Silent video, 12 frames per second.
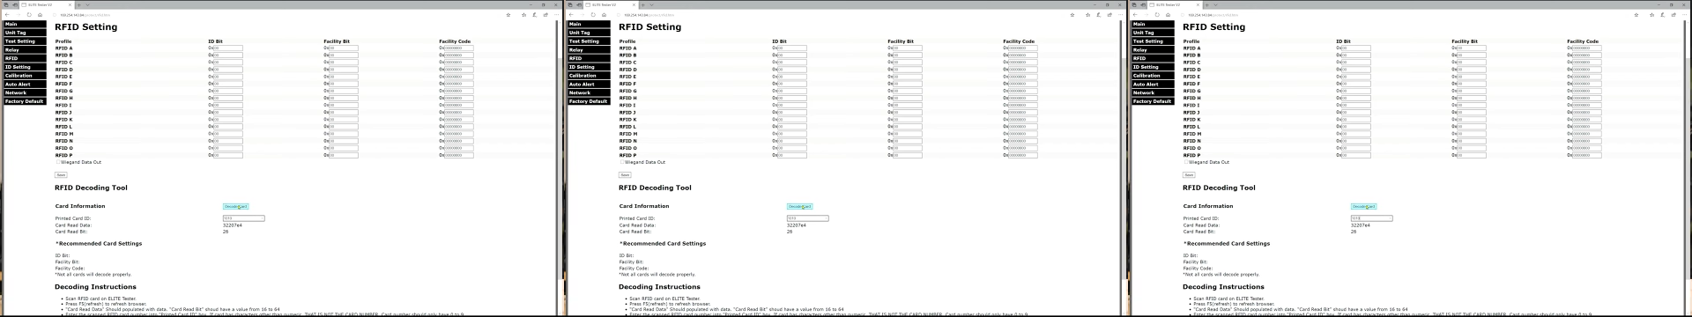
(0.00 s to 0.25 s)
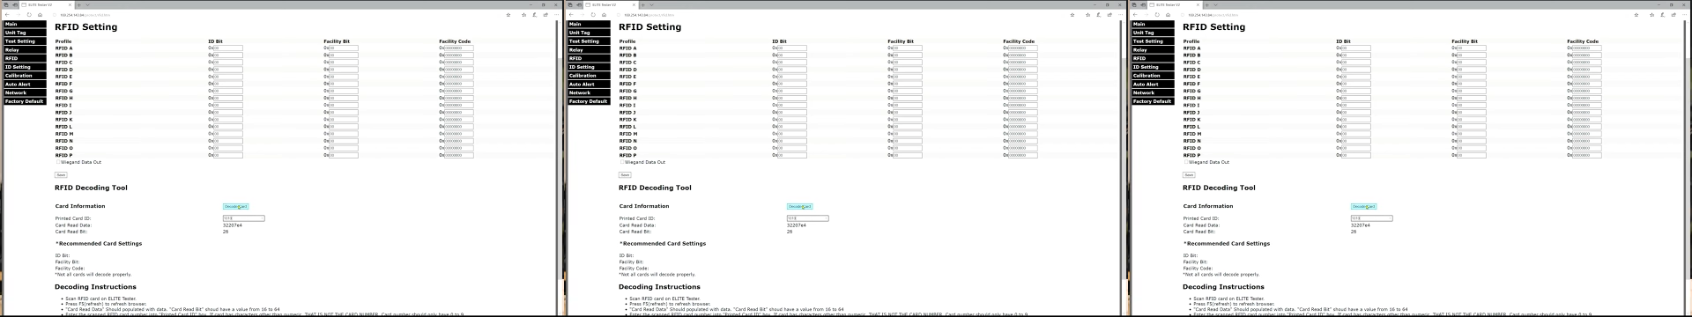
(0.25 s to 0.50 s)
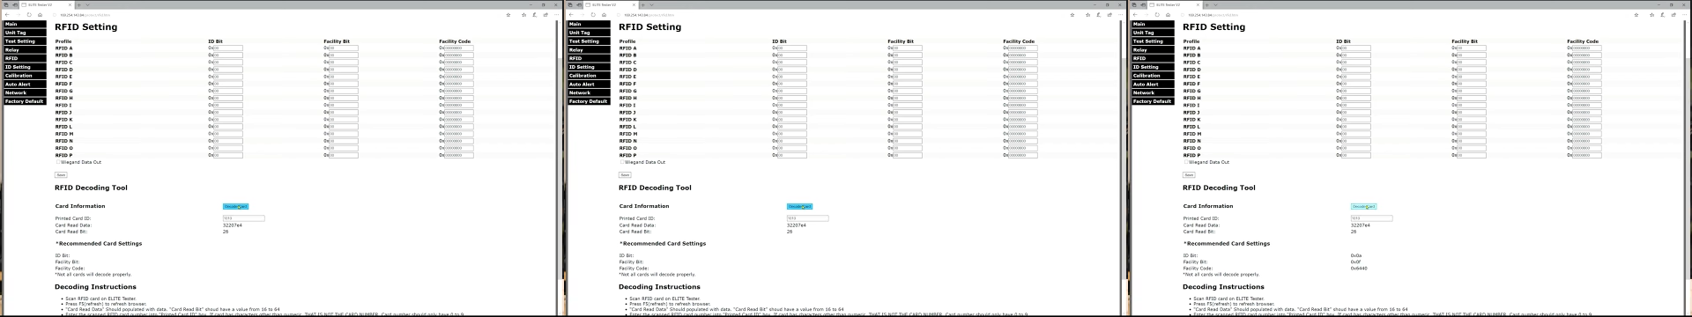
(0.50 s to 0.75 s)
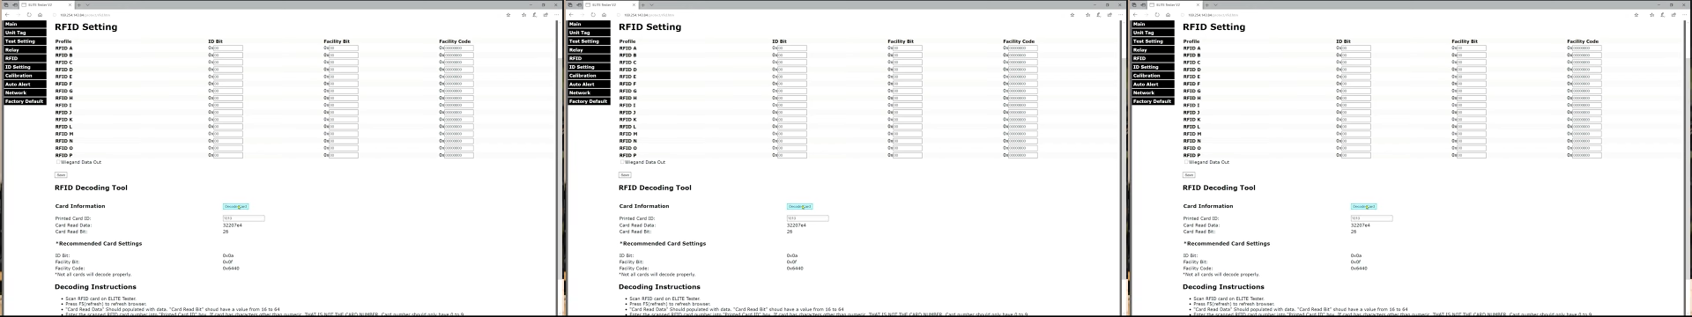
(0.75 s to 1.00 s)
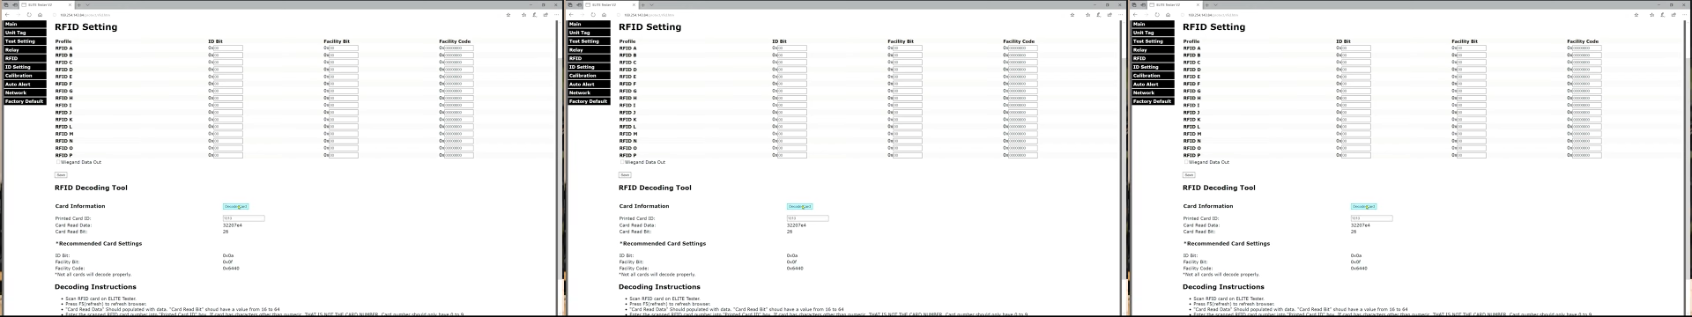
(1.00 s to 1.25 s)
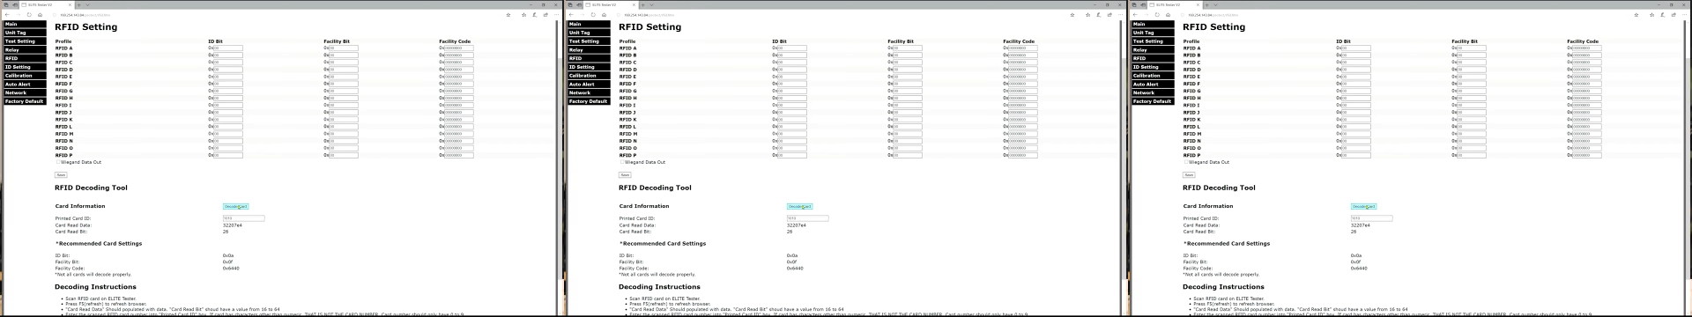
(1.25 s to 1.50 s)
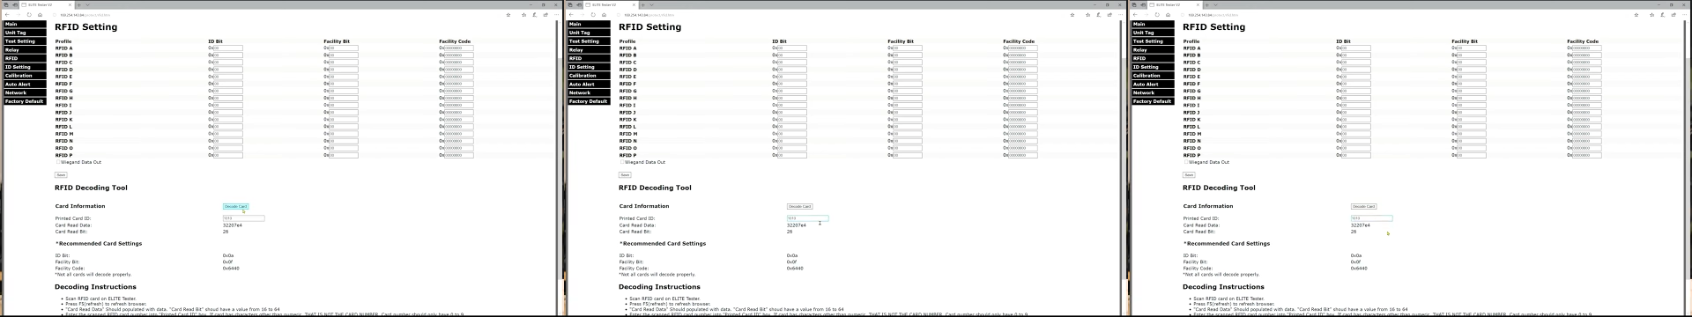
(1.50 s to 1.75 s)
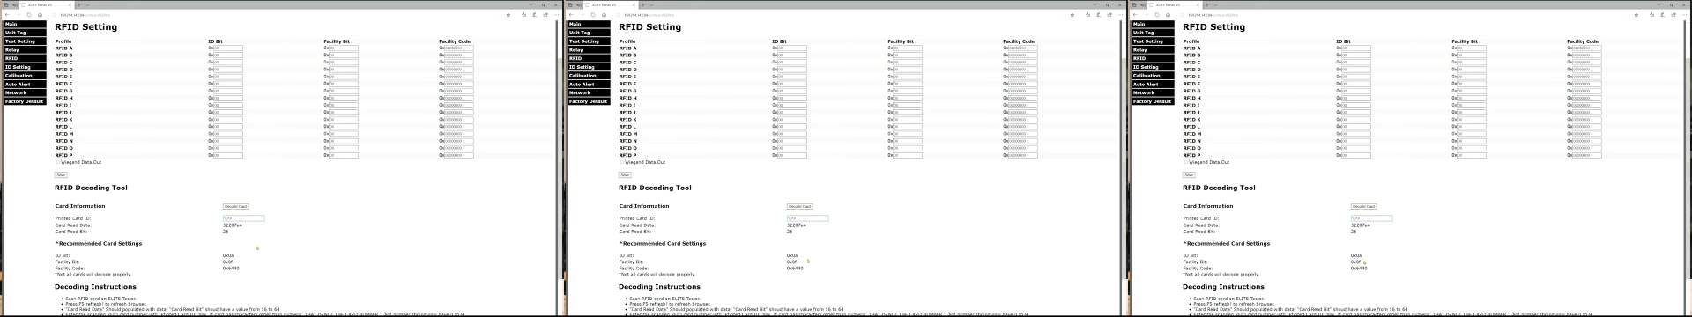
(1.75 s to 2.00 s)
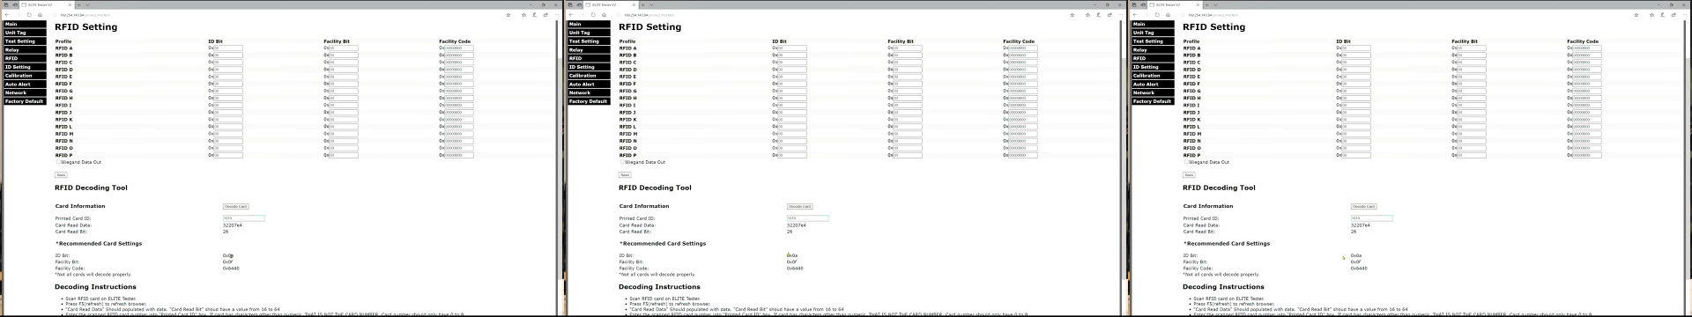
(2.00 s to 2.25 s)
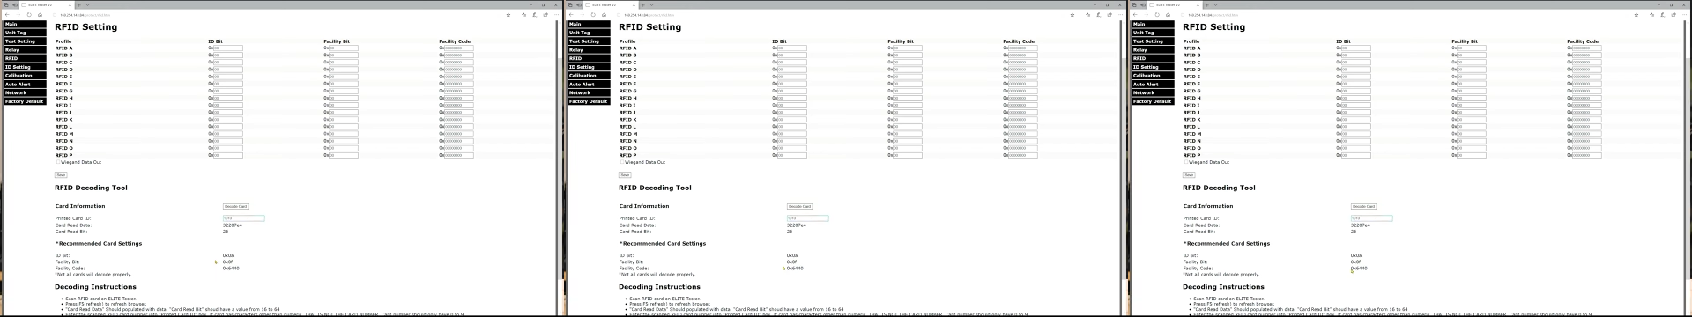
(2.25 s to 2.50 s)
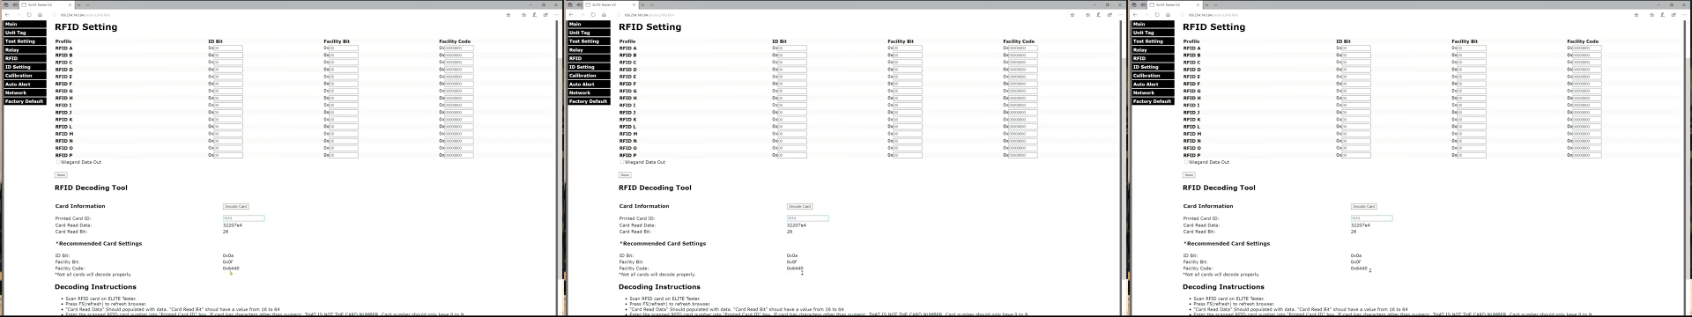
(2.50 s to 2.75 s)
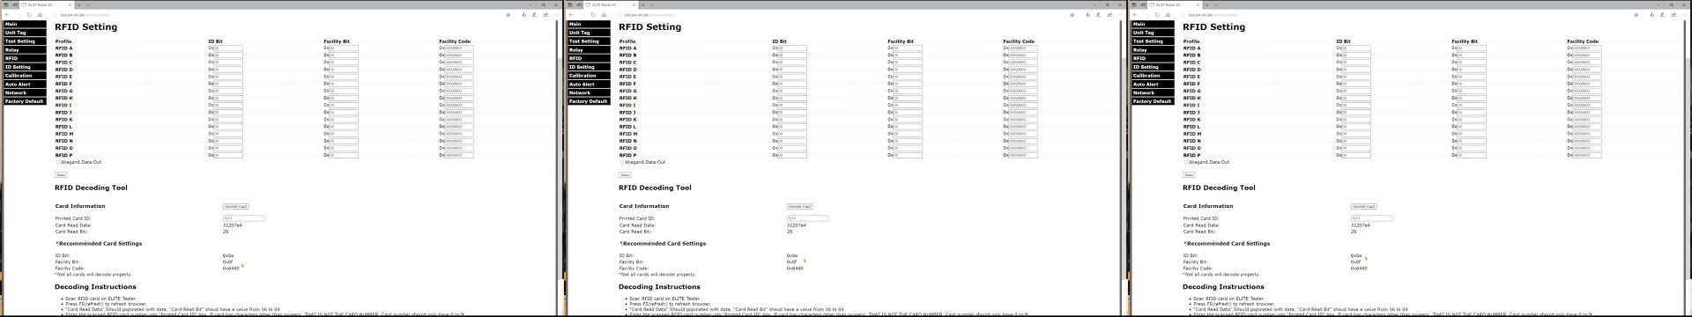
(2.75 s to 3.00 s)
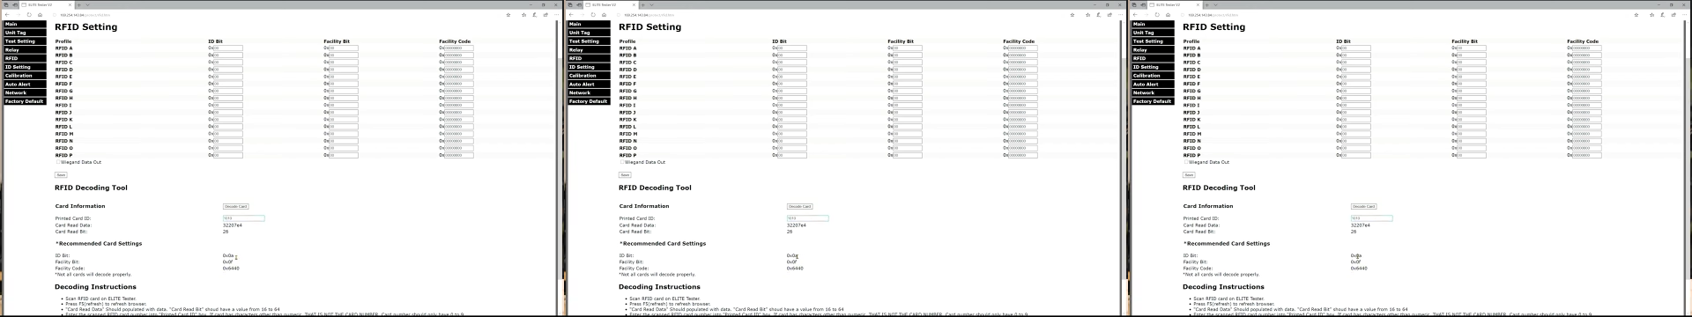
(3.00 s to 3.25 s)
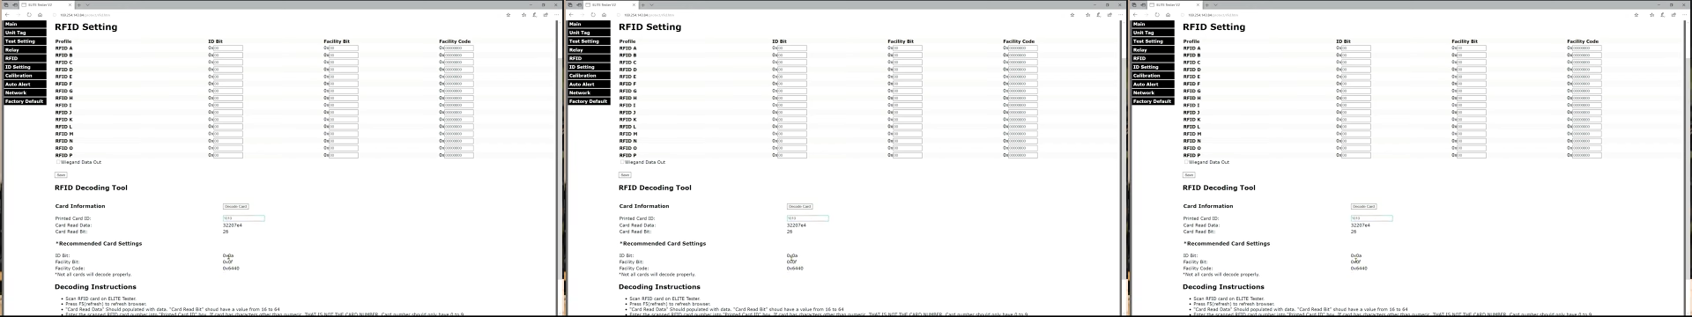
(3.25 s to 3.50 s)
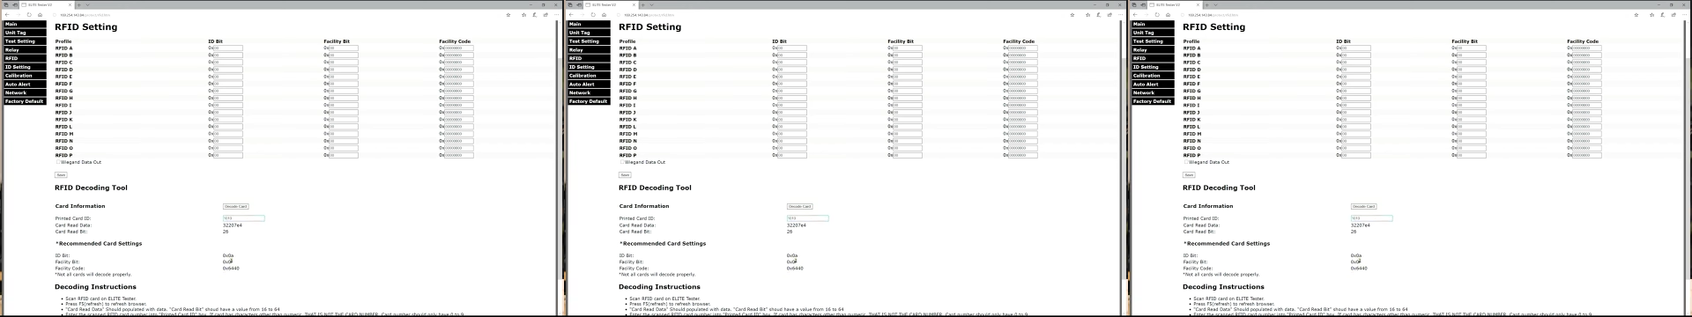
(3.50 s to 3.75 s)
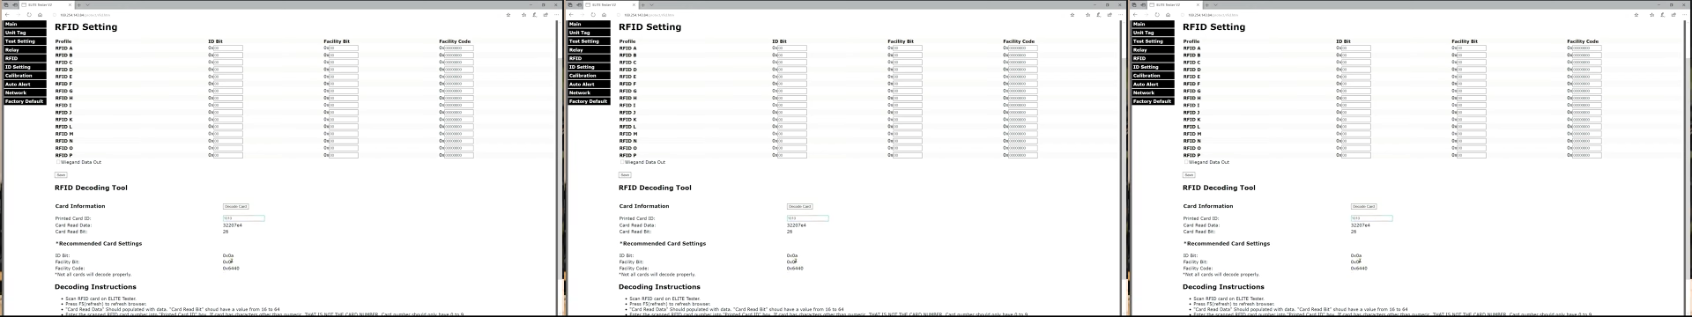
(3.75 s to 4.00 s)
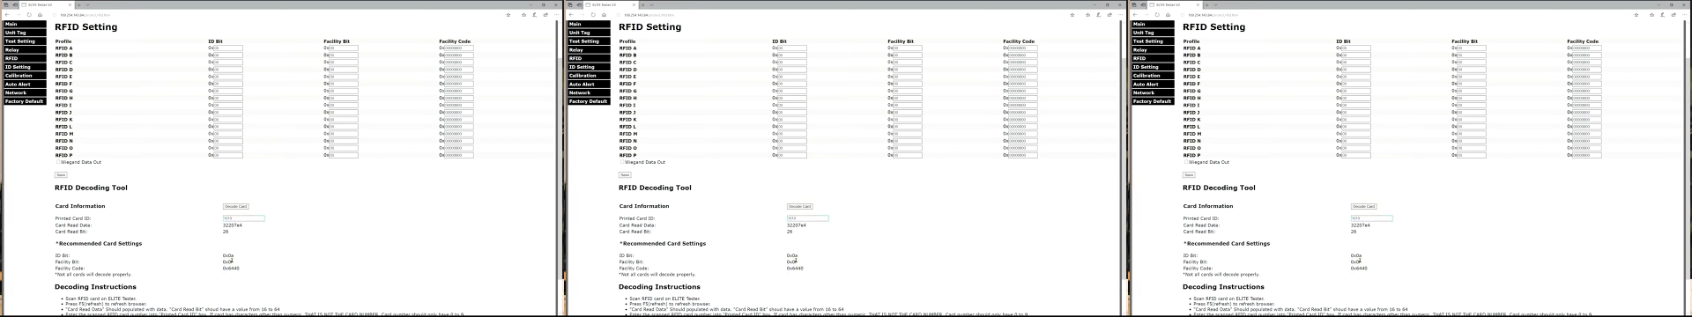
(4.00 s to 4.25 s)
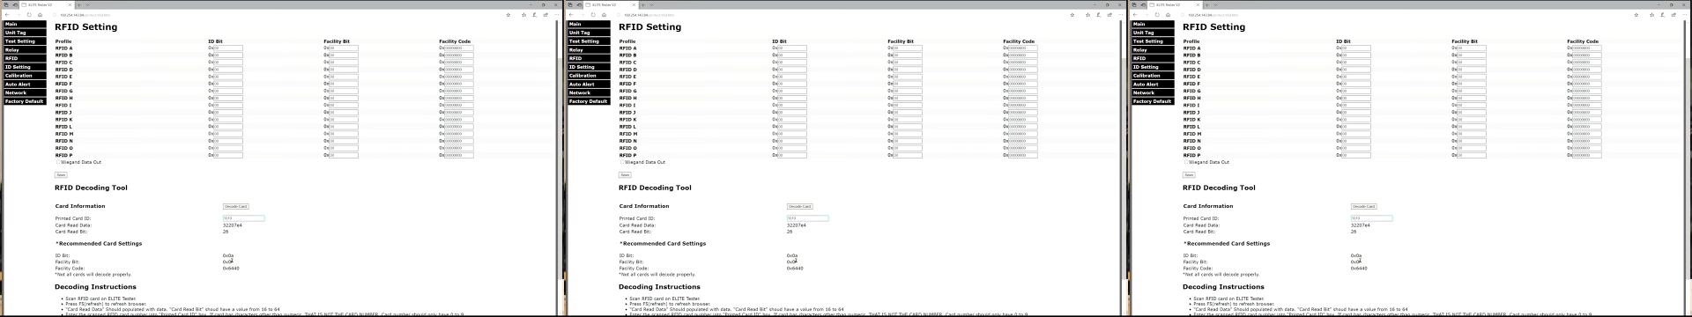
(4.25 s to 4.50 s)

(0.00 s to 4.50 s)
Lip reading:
(no speaker visible)